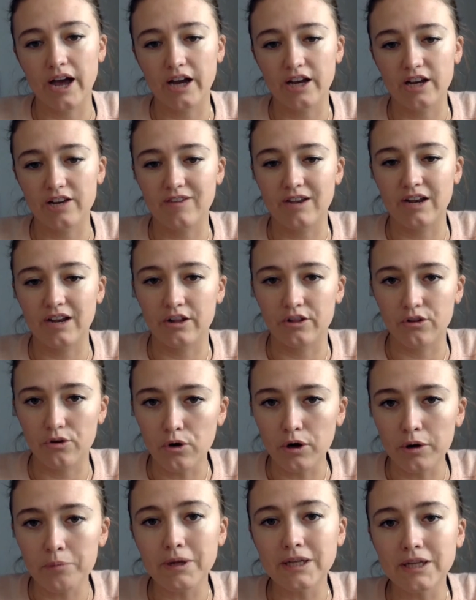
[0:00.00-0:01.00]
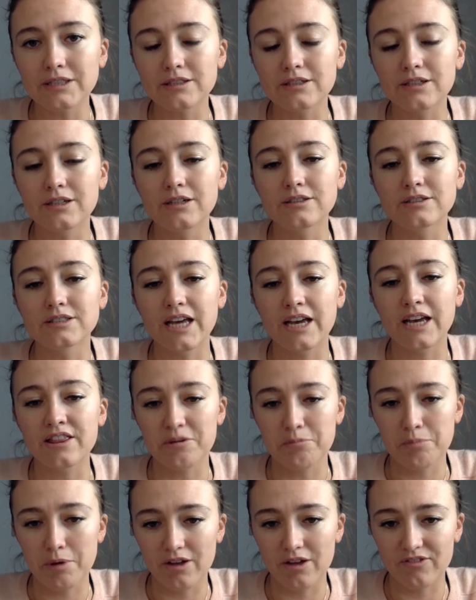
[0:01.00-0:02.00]
activating the core muscles and
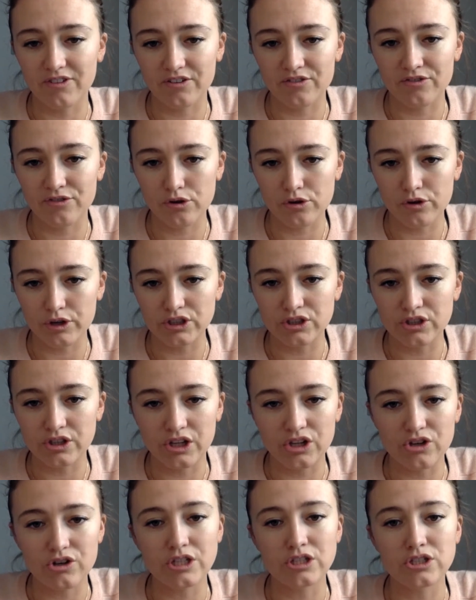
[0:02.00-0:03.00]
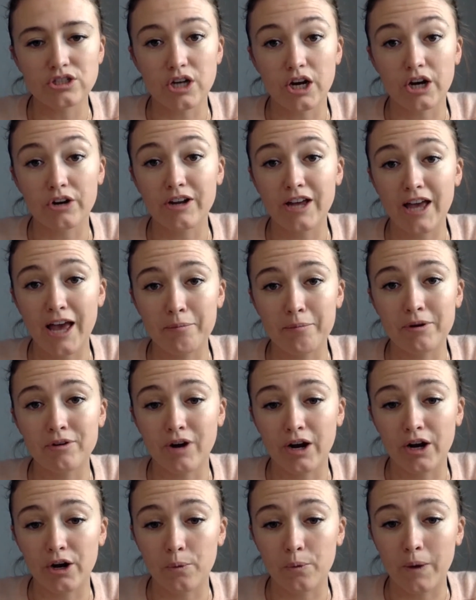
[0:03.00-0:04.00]
the pelvic floor so that you can start rehabbing
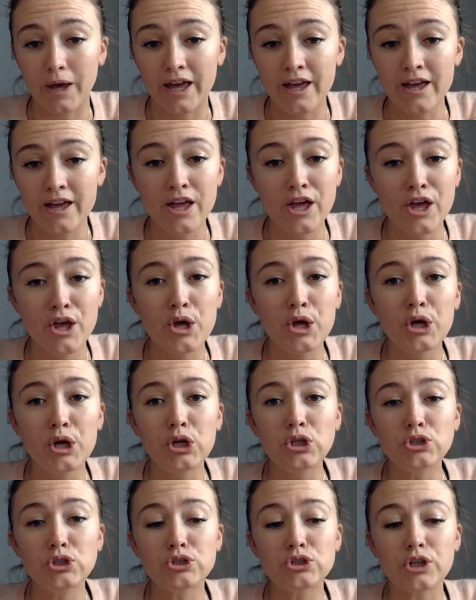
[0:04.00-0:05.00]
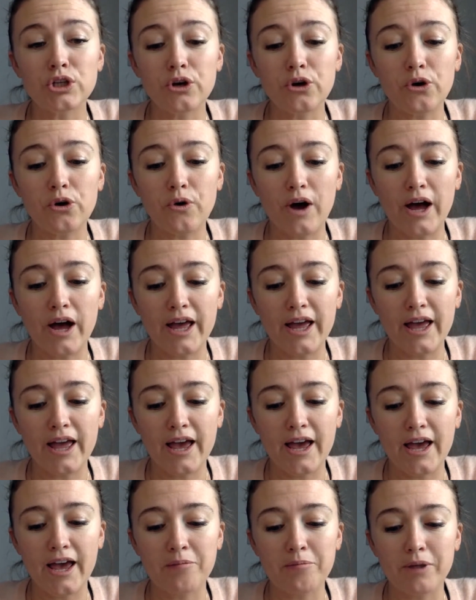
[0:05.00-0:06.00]
right away. So I
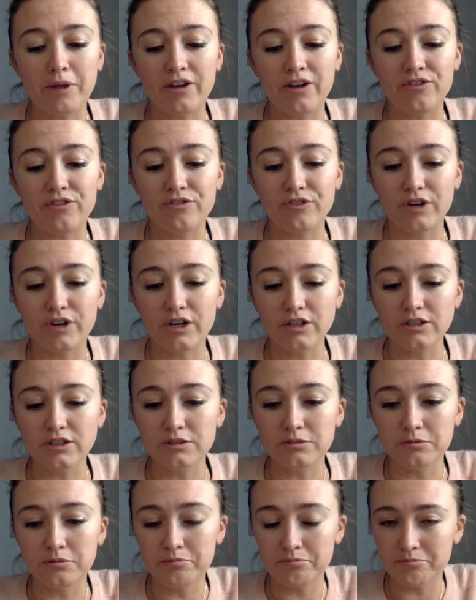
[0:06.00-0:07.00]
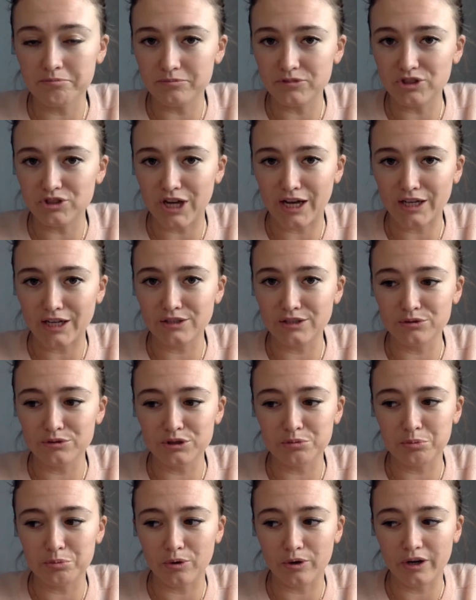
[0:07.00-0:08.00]
had Jackson
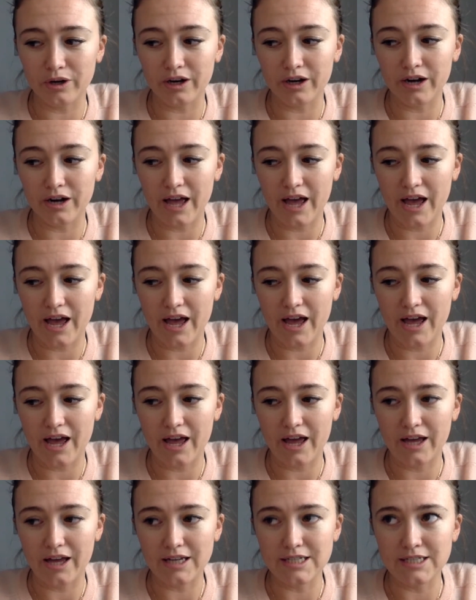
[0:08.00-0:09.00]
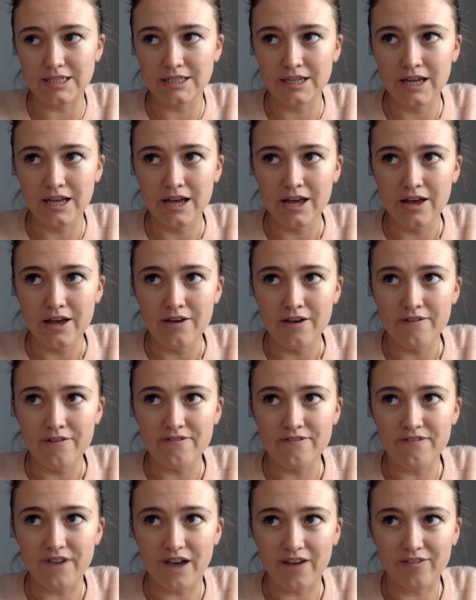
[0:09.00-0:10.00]
was born at
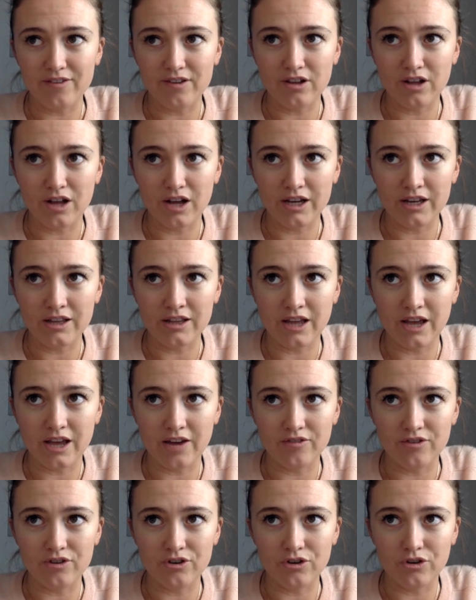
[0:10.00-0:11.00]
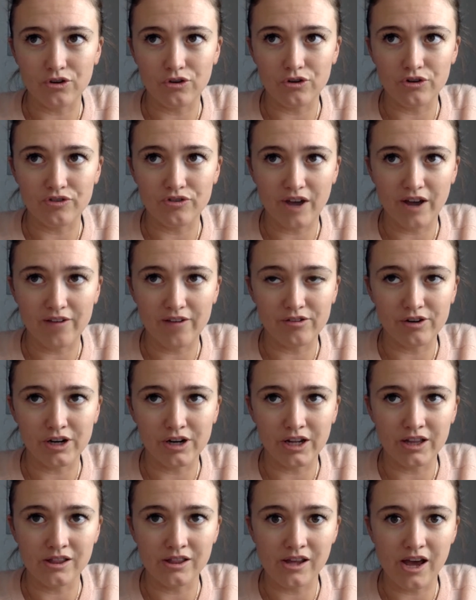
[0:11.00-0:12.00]
5 o'clock in the afternoon or
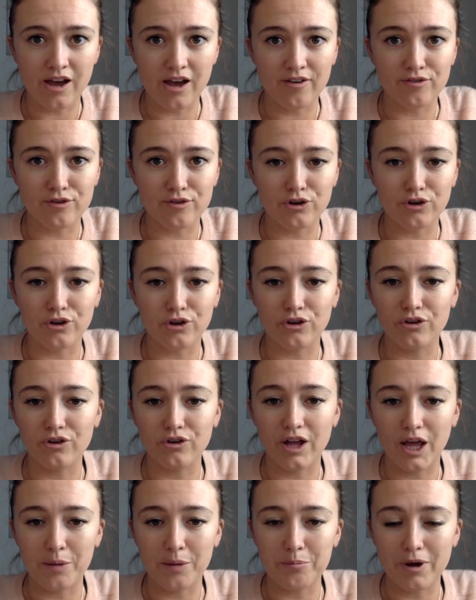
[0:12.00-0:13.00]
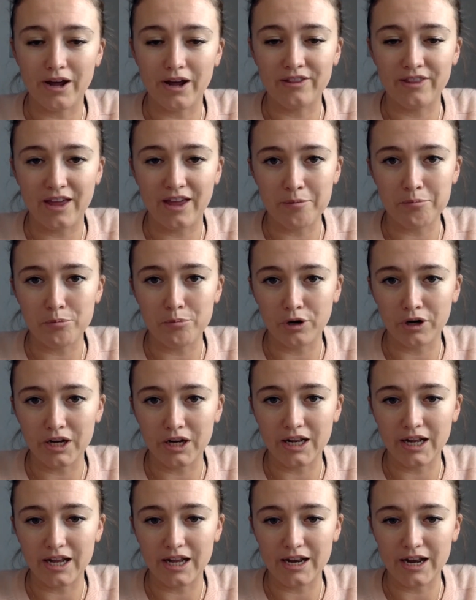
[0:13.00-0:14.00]
5:30 in the afternoon, and by that
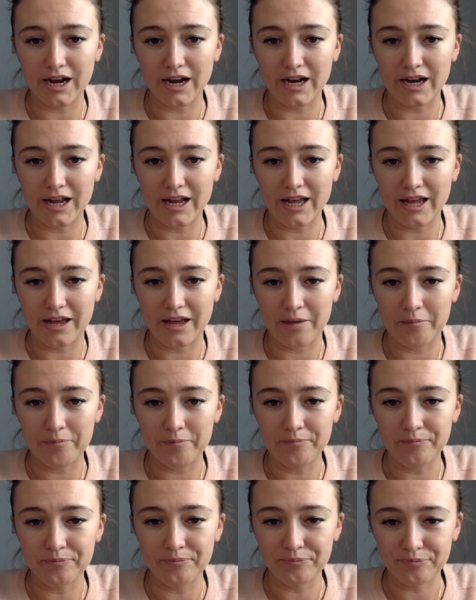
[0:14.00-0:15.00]
morning at 9 a.m.,